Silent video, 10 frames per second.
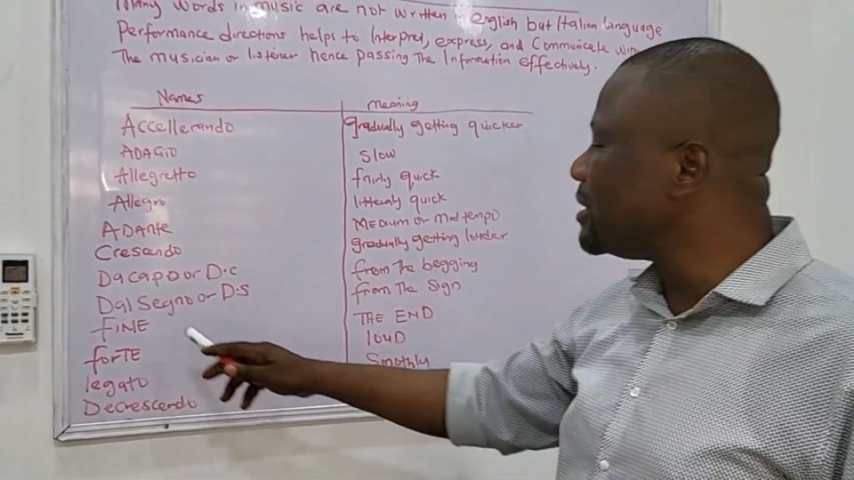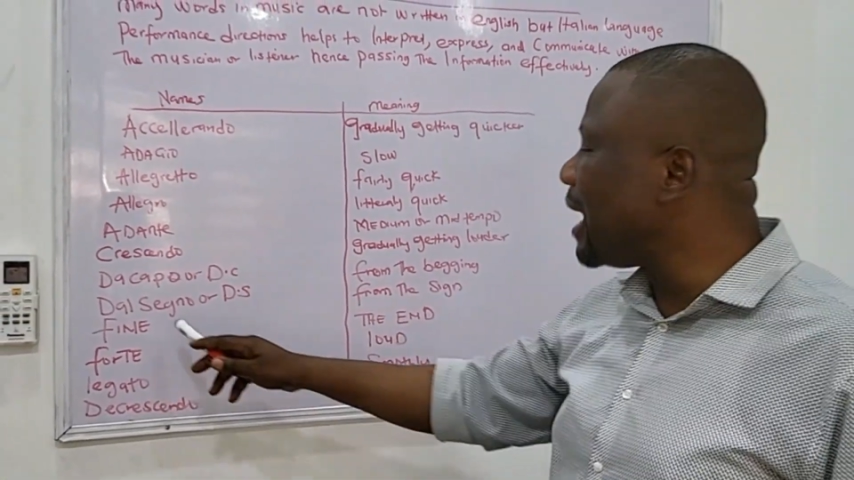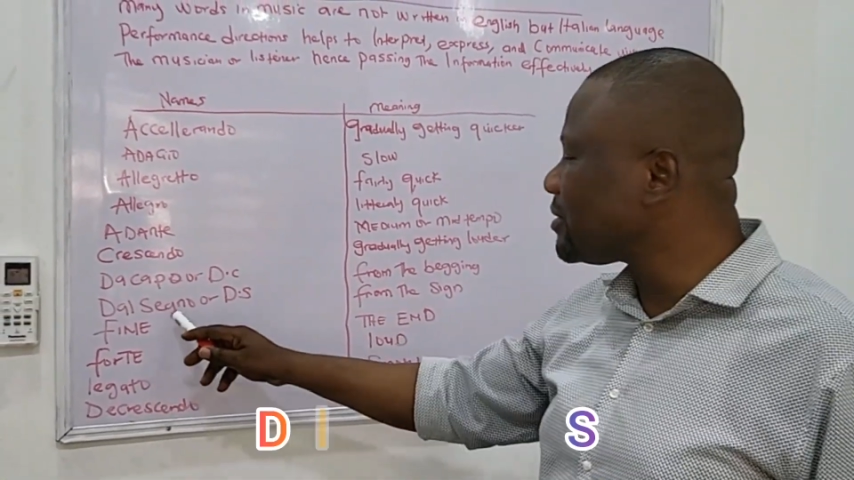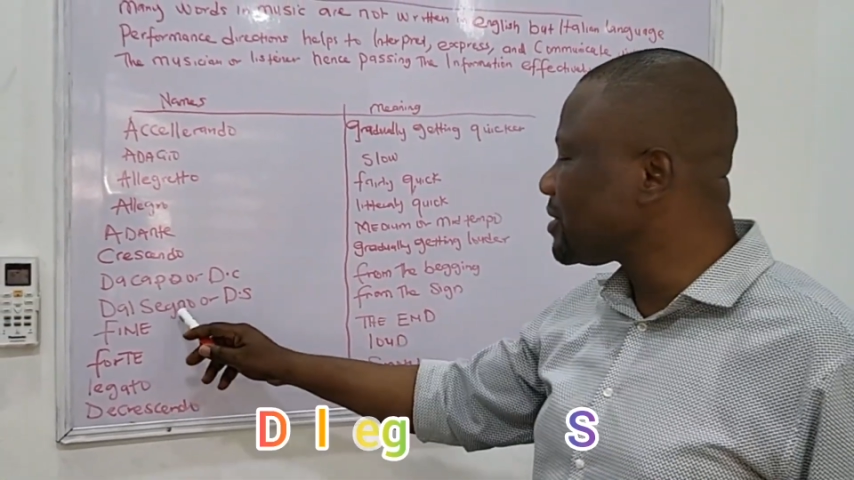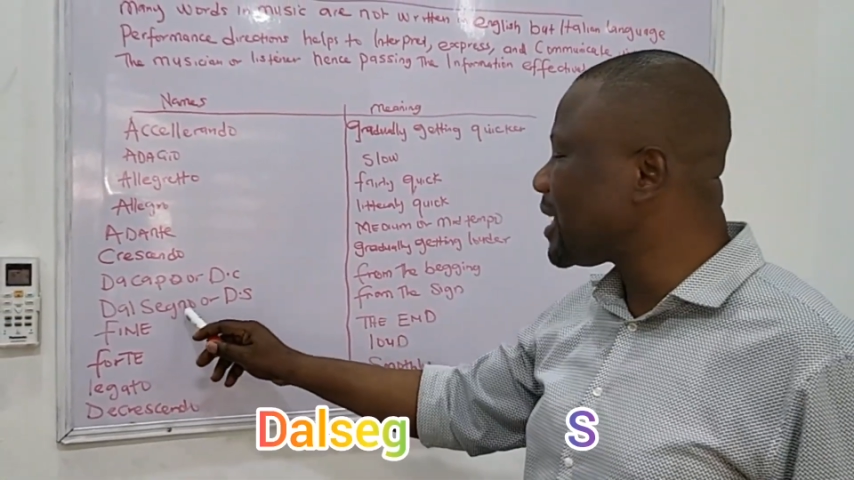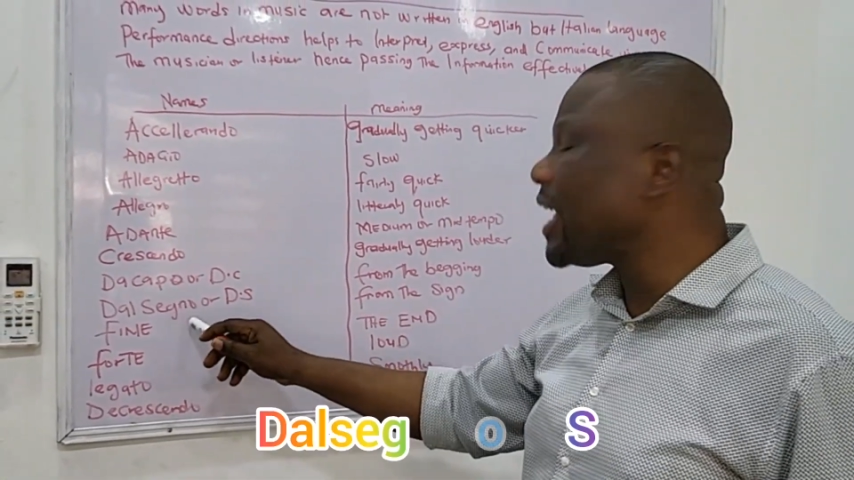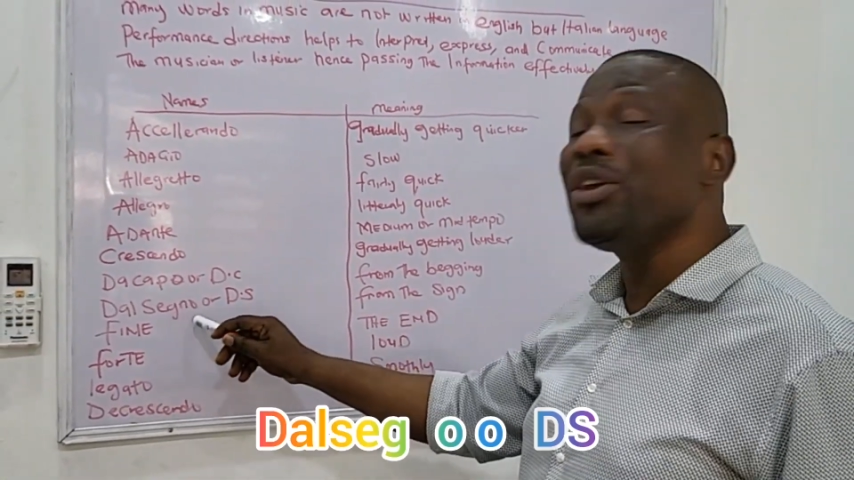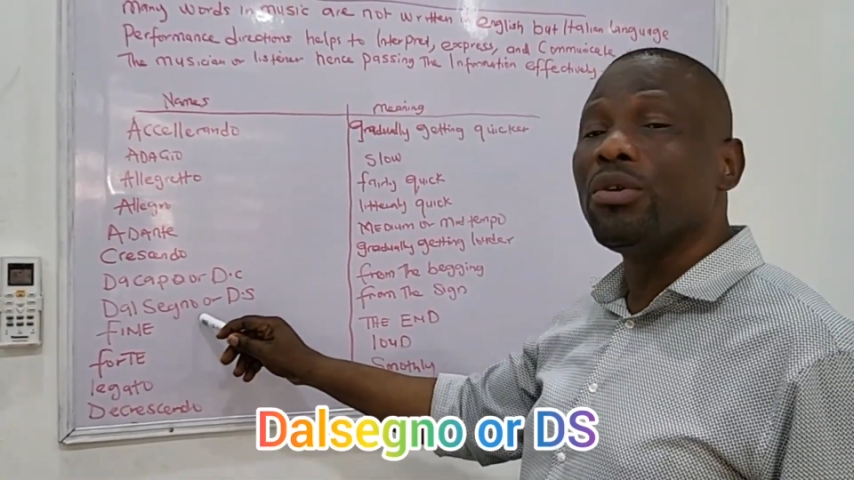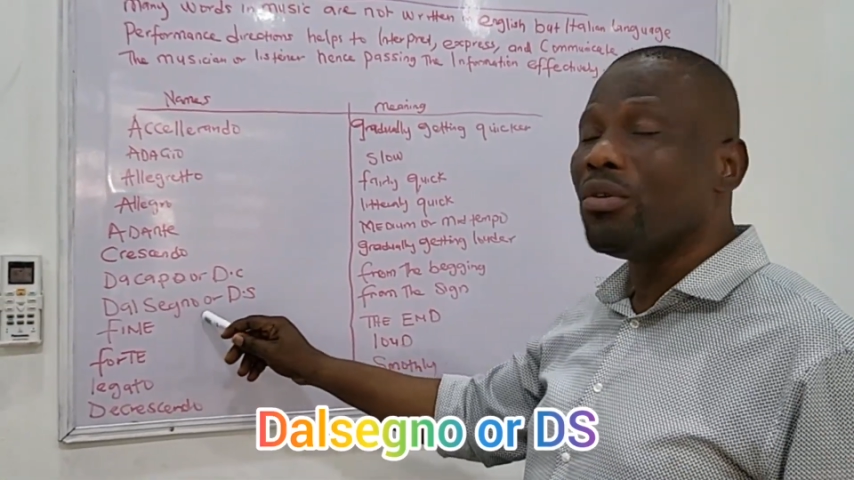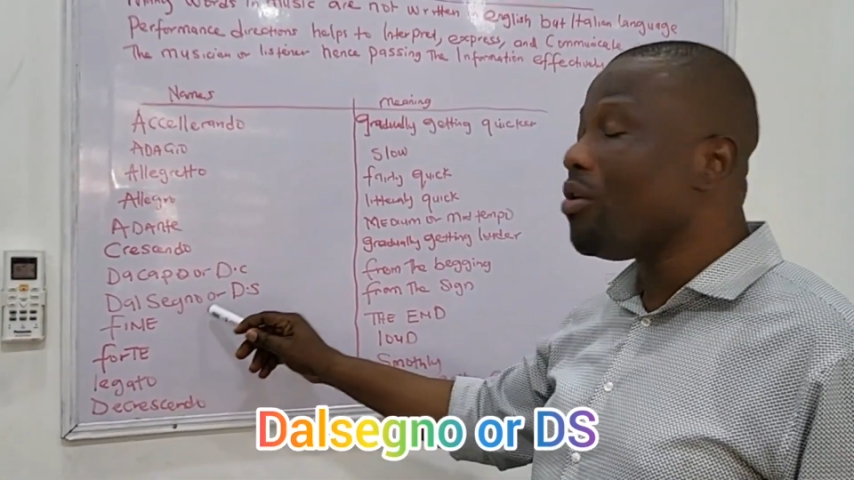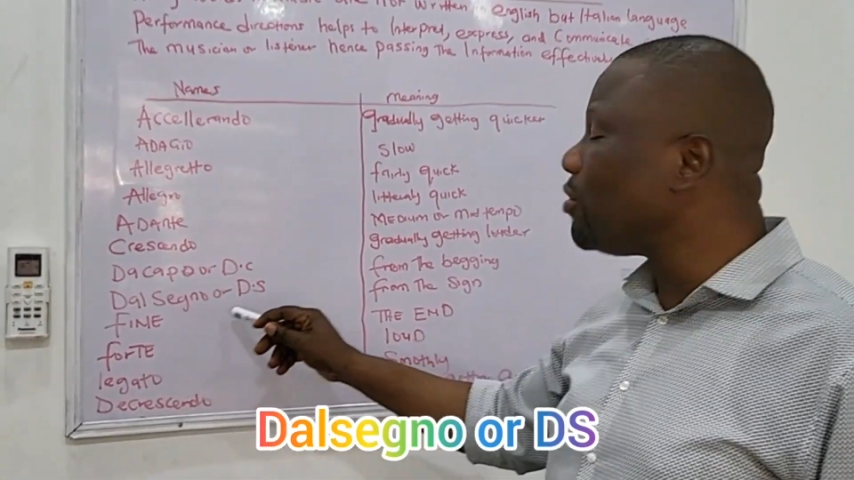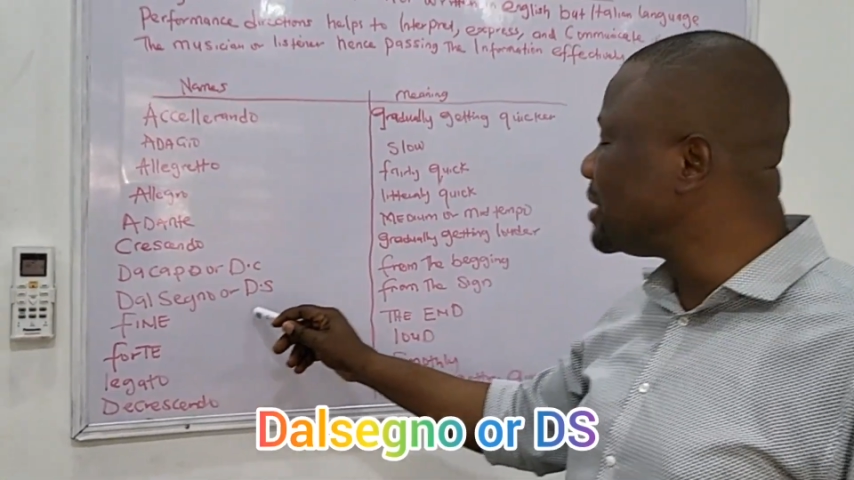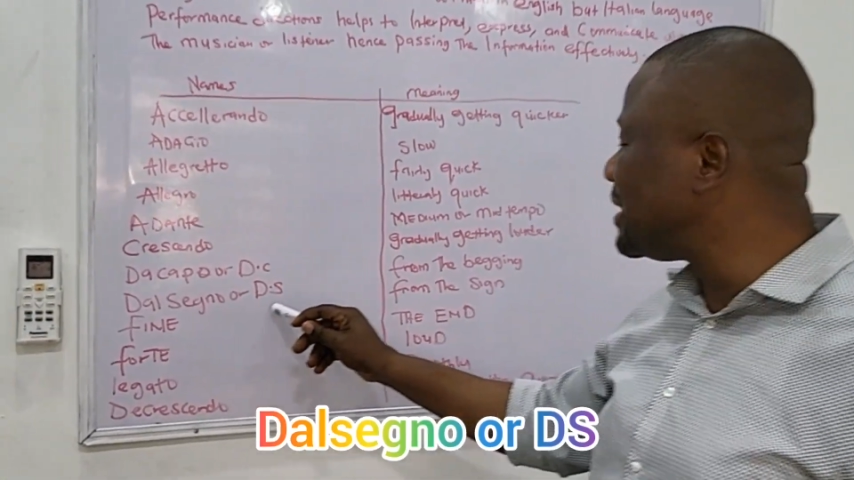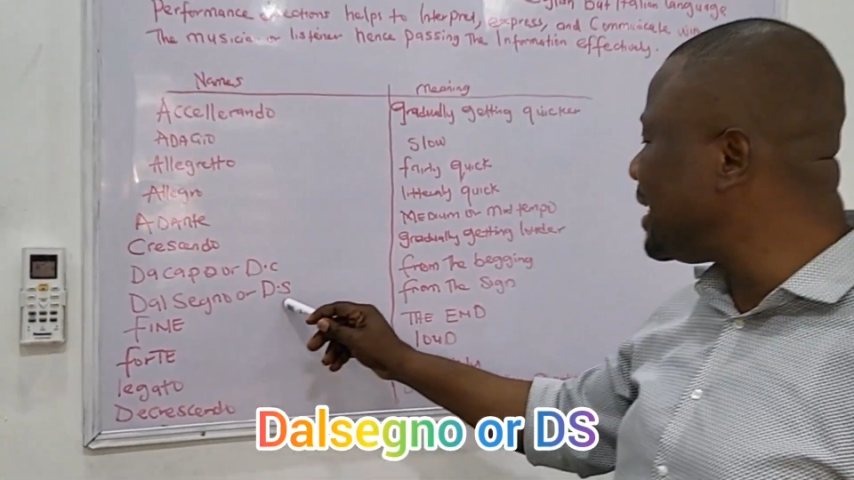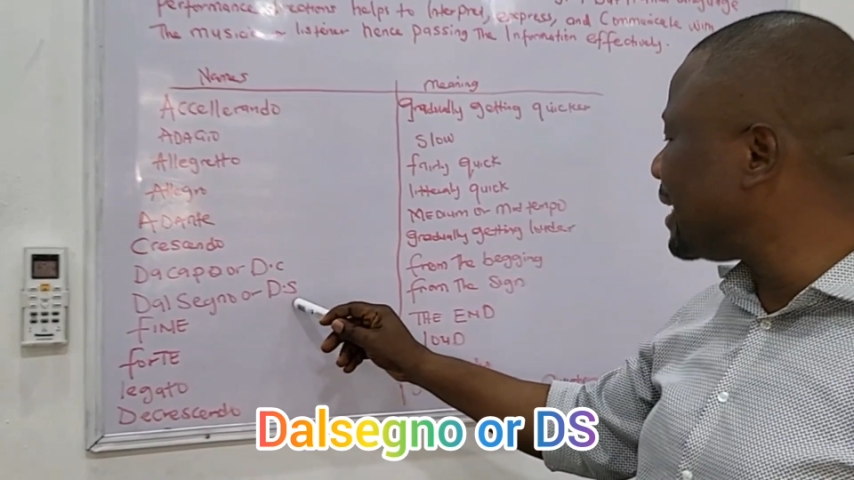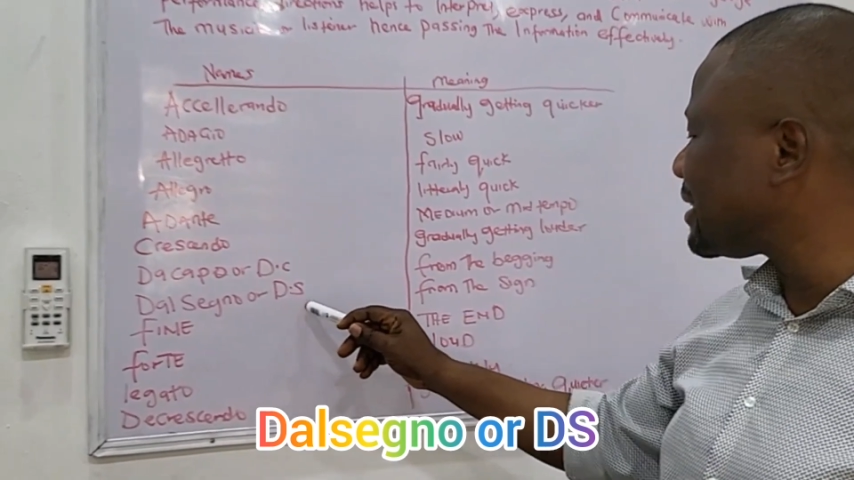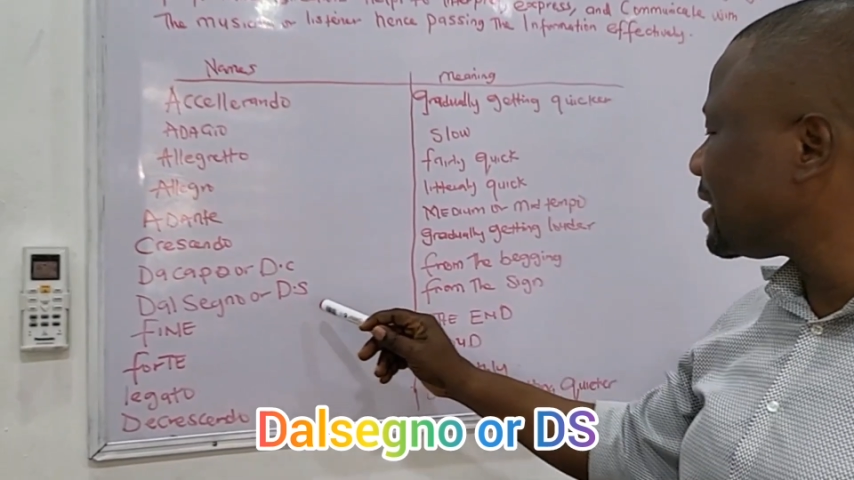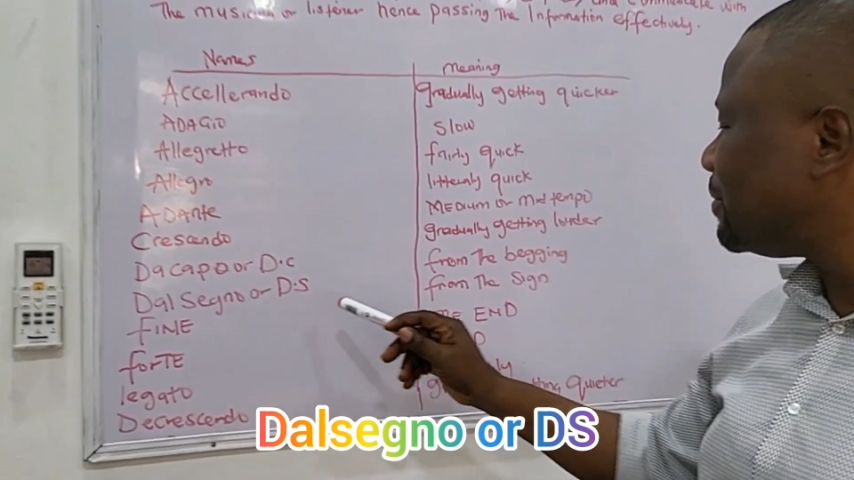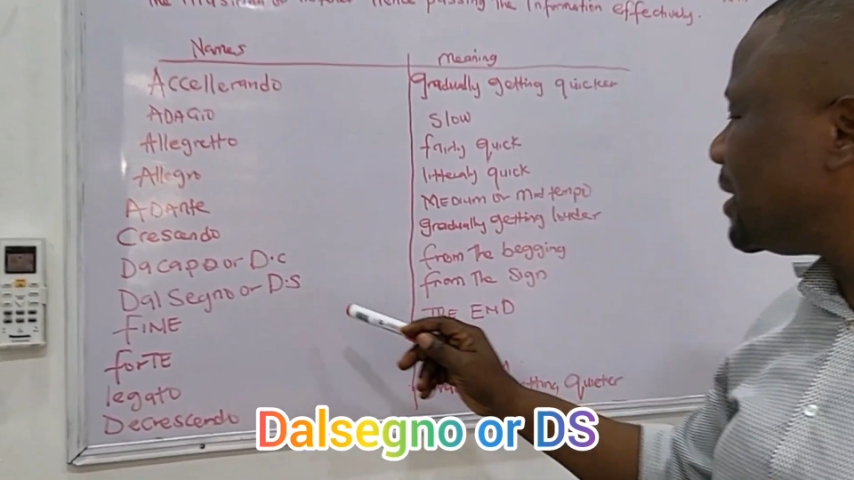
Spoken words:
dal segno or DS, it